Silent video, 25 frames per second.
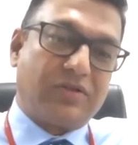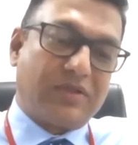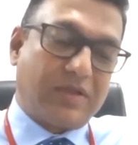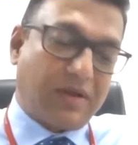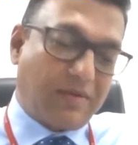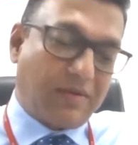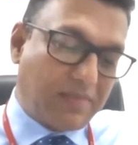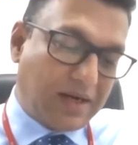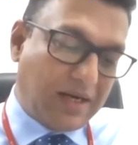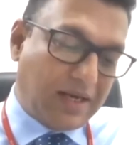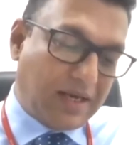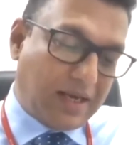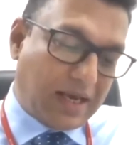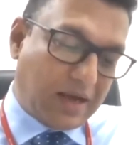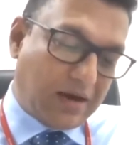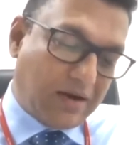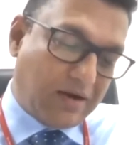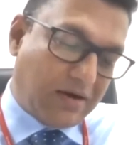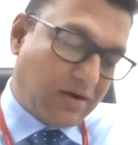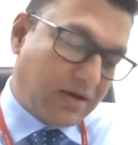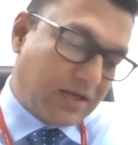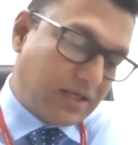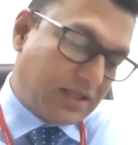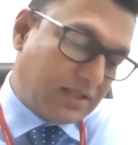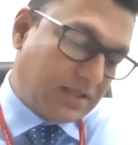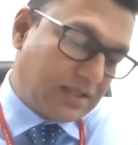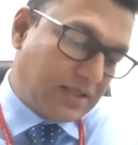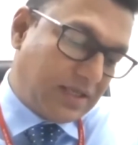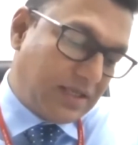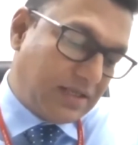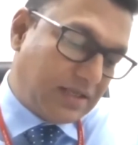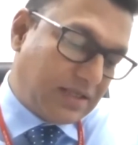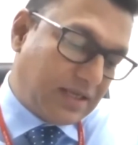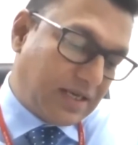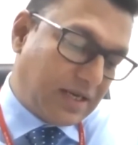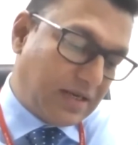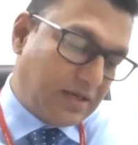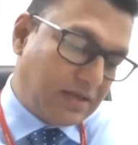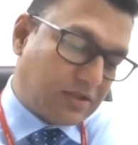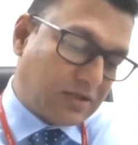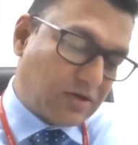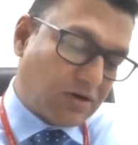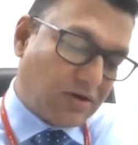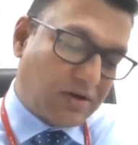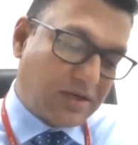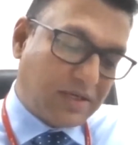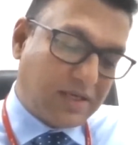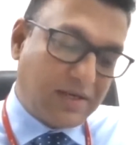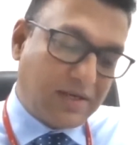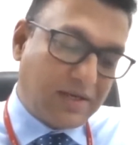somebody, honestly
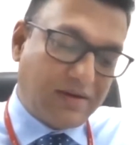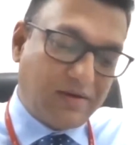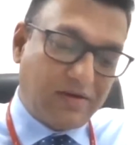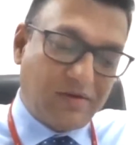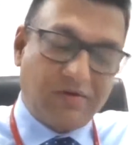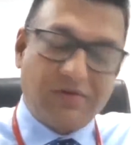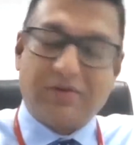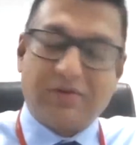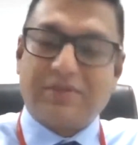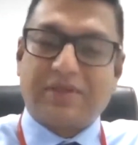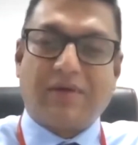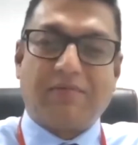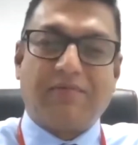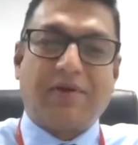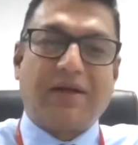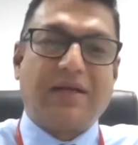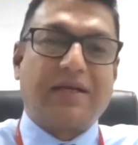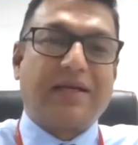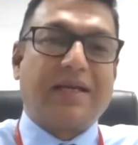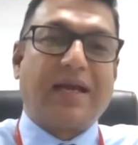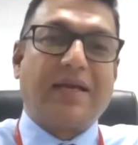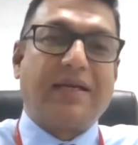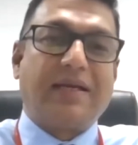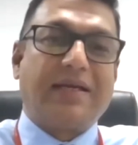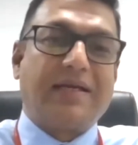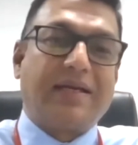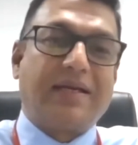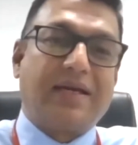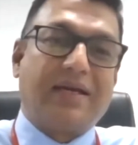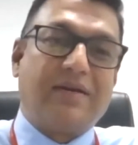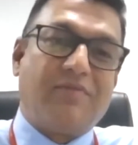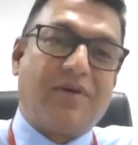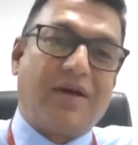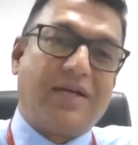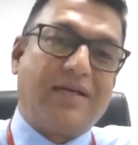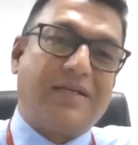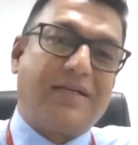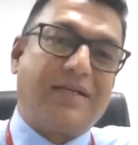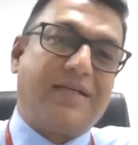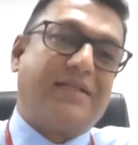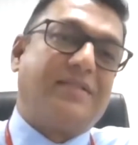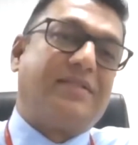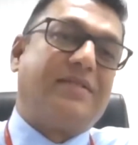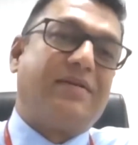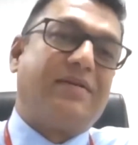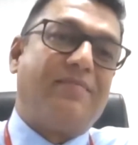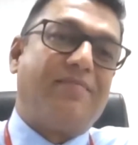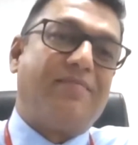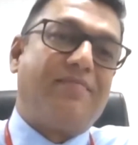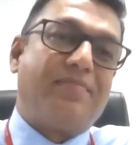talking, you someone can take advantage,
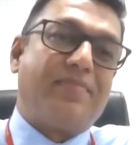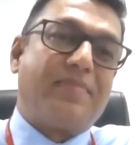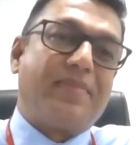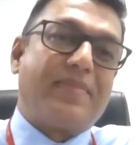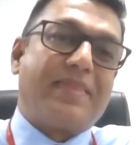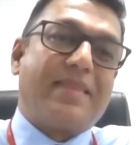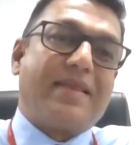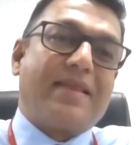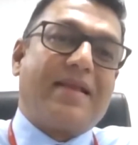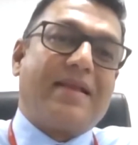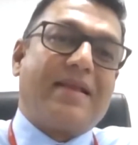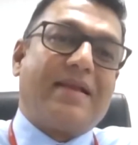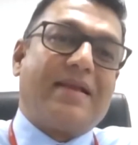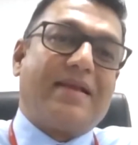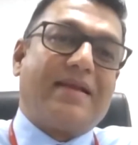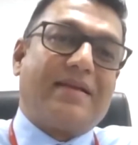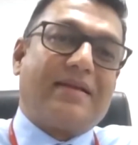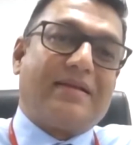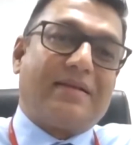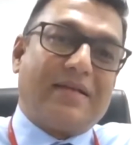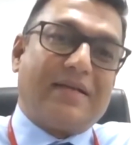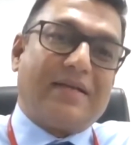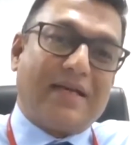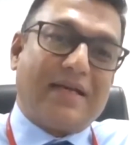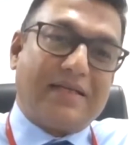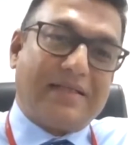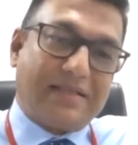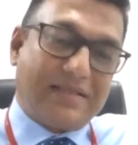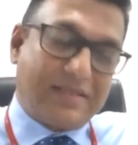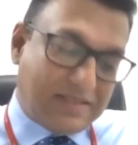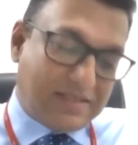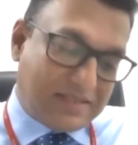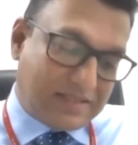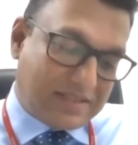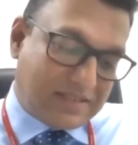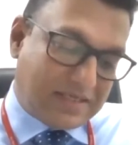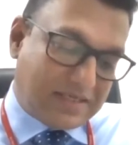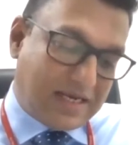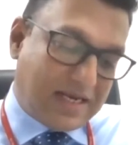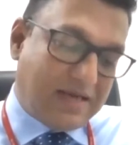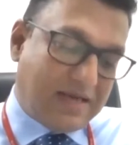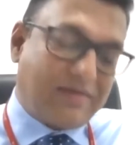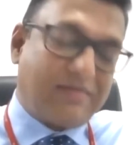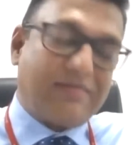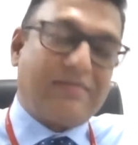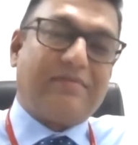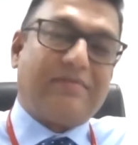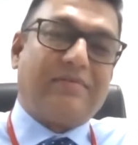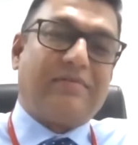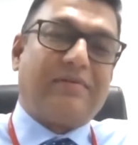right?
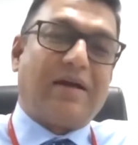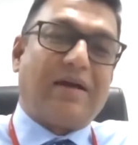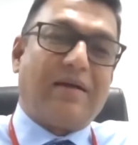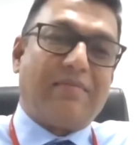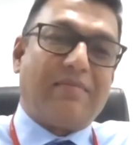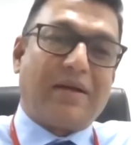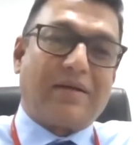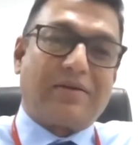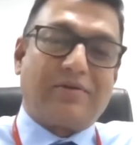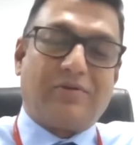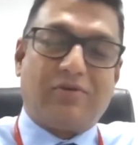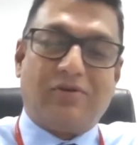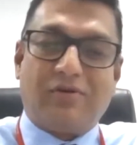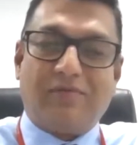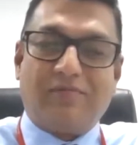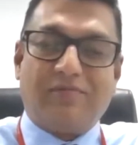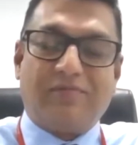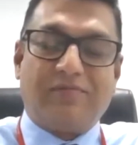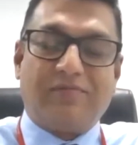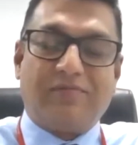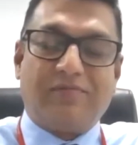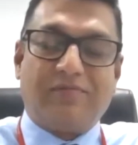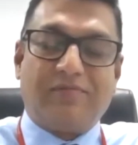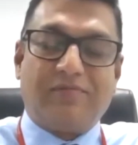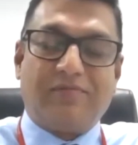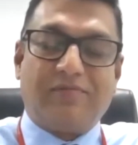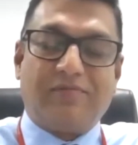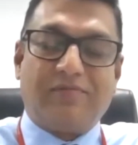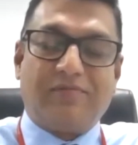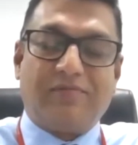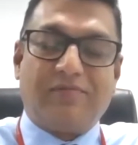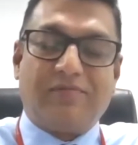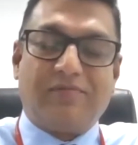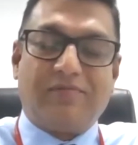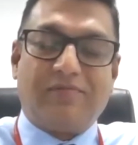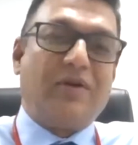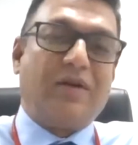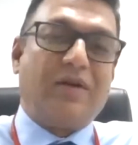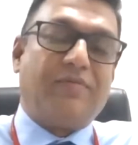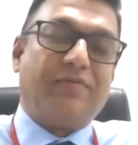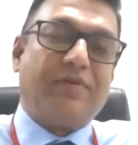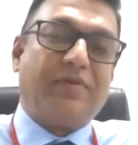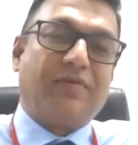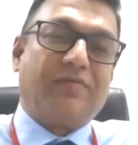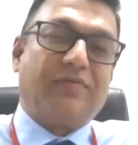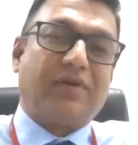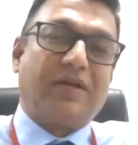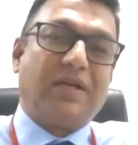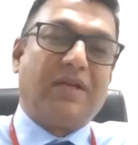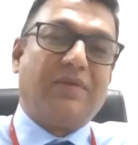Saying I'm at home, I'm only
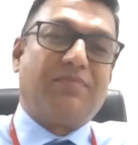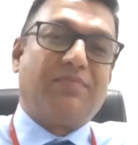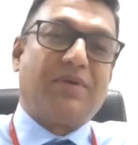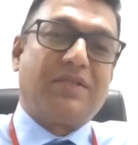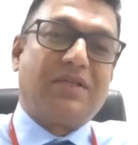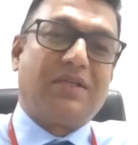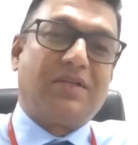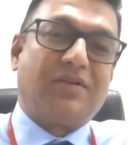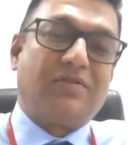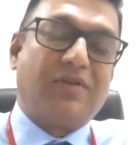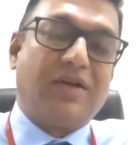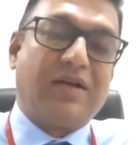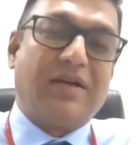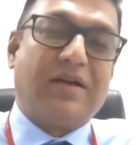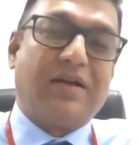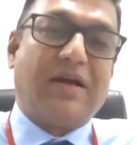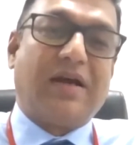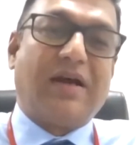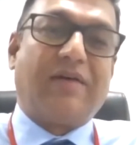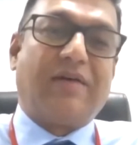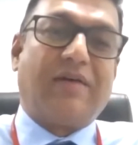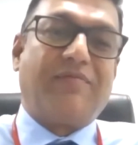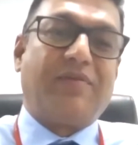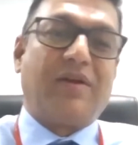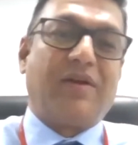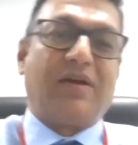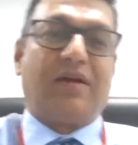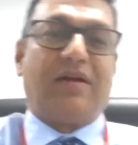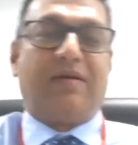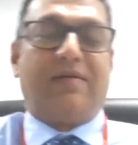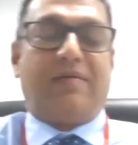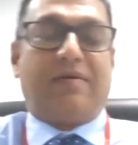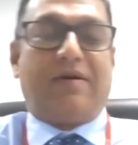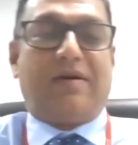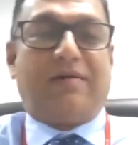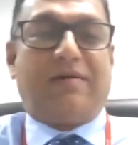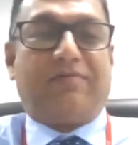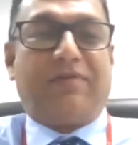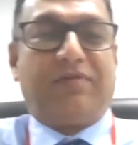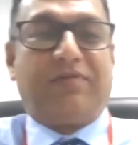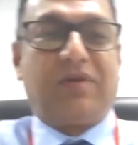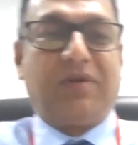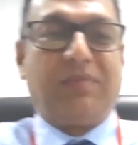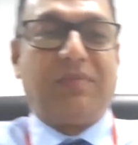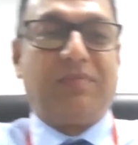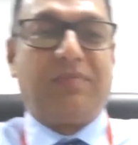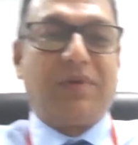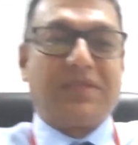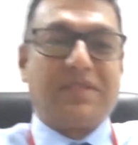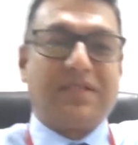15% and half uh,
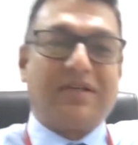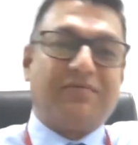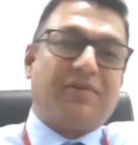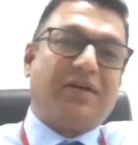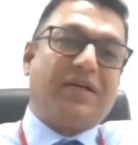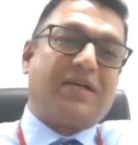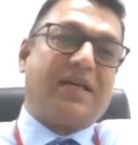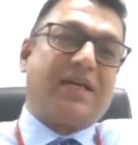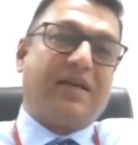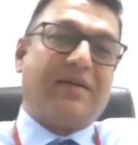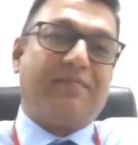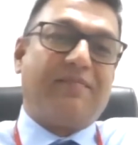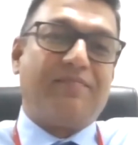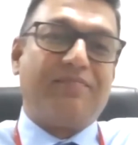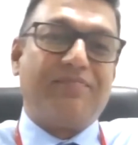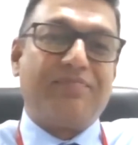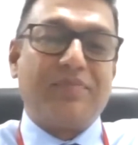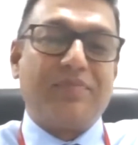50% working.